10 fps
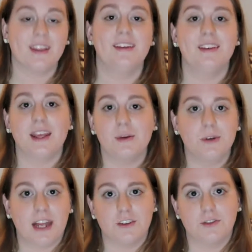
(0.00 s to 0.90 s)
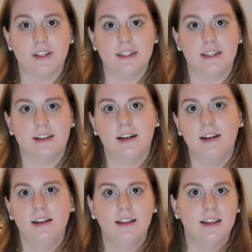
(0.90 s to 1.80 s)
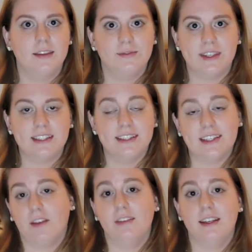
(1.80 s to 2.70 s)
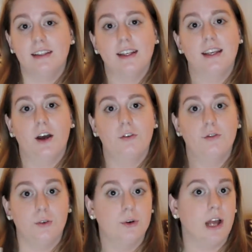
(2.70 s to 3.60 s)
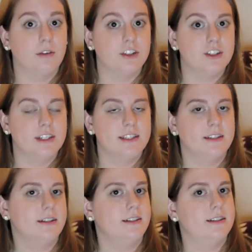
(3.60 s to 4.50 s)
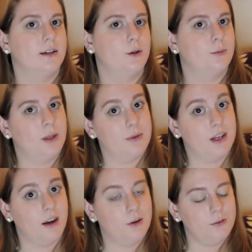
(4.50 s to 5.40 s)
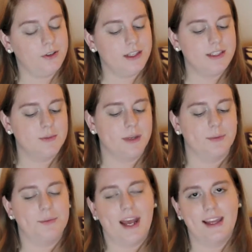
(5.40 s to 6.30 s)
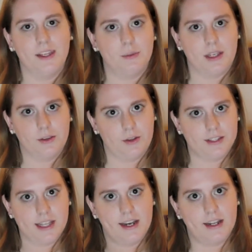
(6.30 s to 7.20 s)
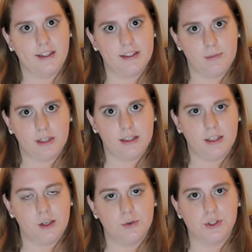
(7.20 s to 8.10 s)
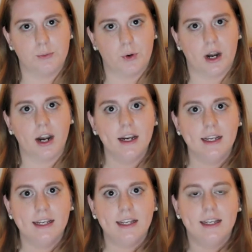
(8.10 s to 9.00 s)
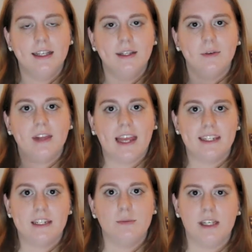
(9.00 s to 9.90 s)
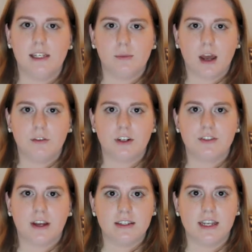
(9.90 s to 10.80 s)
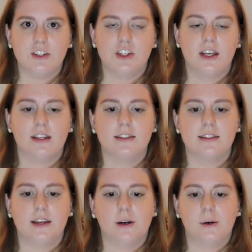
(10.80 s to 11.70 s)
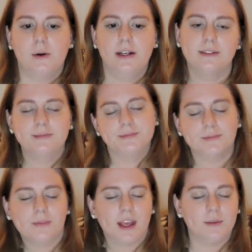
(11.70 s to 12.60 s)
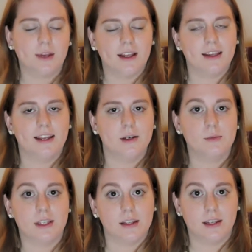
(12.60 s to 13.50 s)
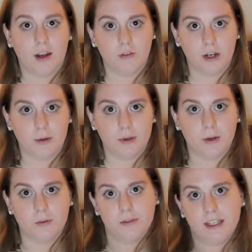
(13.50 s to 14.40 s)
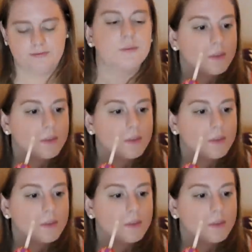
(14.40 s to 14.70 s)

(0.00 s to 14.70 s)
if you like a more natural concealer, this is definitely a full coverage concealer, so maybe not go for this, but I like the way it looks, and I typically use a more light to medium coverage foundation, so I'm not like completely covering up my whole face.